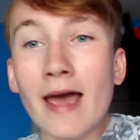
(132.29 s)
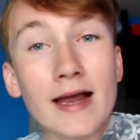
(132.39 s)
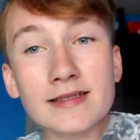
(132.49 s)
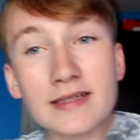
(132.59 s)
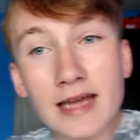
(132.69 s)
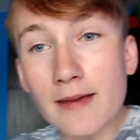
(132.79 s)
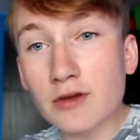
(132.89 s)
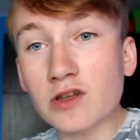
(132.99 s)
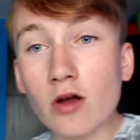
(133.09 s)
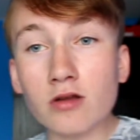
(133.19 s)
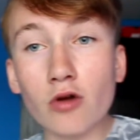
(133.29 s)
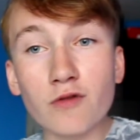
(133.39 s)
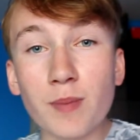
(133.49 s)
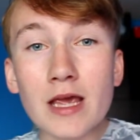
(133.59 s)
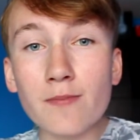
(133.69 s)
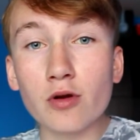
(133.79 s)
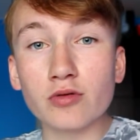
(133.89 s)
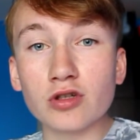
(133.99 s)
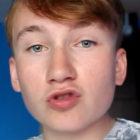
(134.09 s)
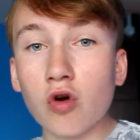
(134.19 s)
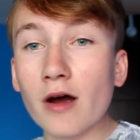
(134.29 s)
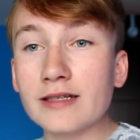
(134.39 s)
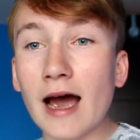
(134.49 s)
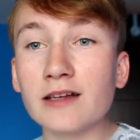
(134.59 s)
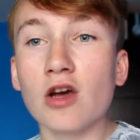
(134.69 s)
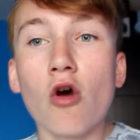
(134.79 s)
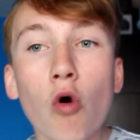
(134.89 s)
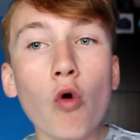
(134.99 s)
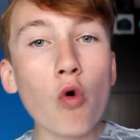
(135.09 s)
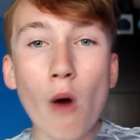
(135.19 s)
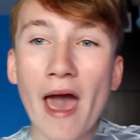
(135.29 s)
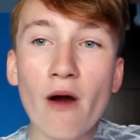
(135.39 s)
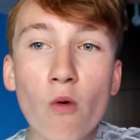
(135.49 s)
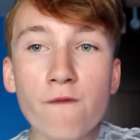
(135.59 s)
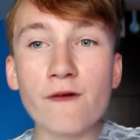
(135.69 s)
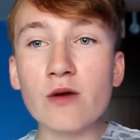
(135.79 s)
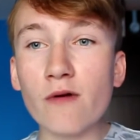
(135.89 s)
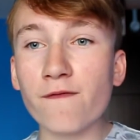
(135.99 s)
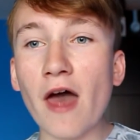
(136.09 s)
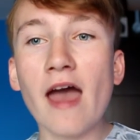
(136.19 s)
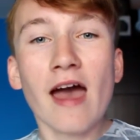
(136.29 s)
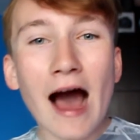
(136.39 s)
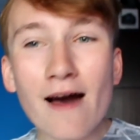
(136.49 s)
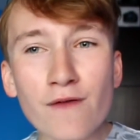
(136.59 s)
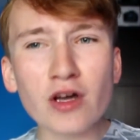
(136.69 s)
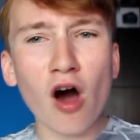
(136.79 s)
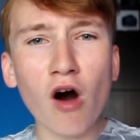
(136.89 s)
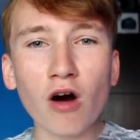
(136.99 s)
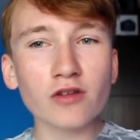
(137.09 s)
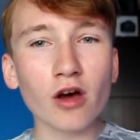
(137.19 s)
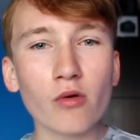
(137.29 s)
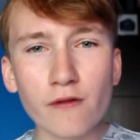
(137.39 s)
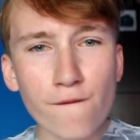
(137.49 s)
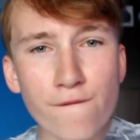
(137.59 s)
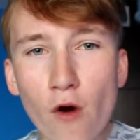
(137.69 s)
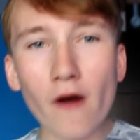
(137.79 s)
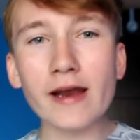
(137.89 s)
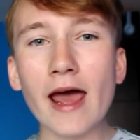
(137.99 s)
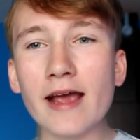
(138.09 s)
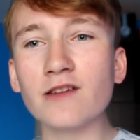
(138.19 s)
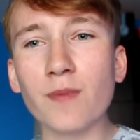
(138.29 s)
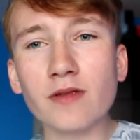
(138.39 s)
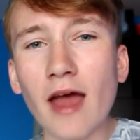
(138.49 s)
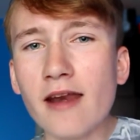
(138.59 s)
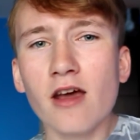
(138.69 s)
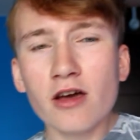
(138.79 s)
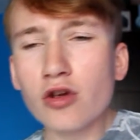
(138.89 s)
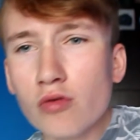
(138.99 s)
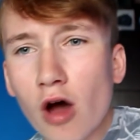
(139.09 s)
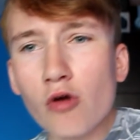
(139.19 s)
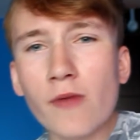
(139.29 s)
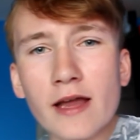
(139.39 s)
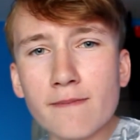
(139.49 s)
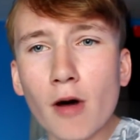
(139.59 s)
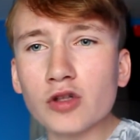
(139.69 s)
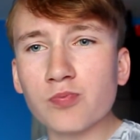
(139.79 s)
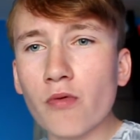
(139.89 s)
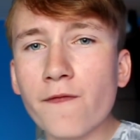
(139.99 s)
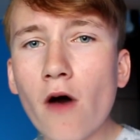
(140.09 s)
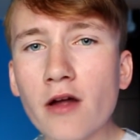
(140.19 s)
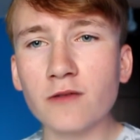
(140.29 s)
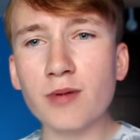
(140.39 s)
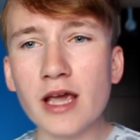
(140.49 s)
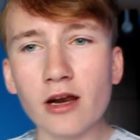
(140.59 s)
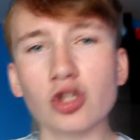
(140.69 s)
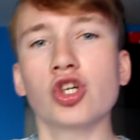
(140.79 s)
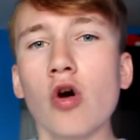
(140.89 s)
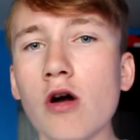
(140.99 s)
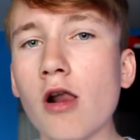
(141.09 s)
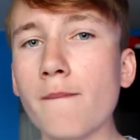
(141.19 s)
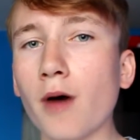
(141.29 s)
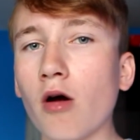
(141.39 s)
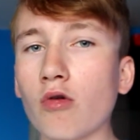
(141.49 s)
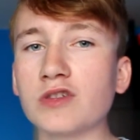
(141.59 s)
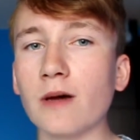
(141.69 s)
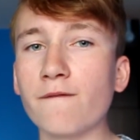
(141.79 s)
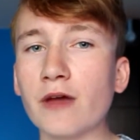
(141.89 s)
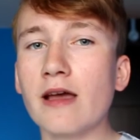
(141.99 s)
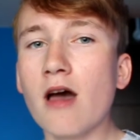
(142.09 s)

It's the same as like those people who just try to act all healthy with their avocado and fried eggs, but then you know they'd much prefer to be in a chocolate bar or something.